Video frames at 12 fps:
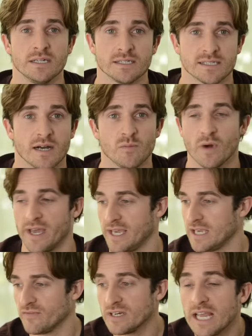somewhere,
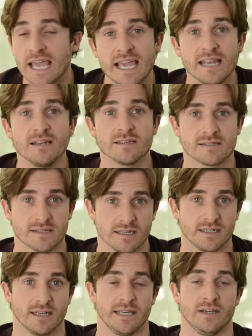even
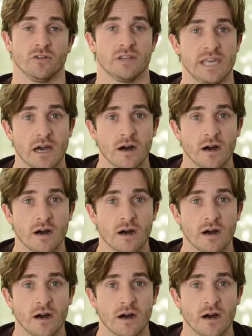innocently on the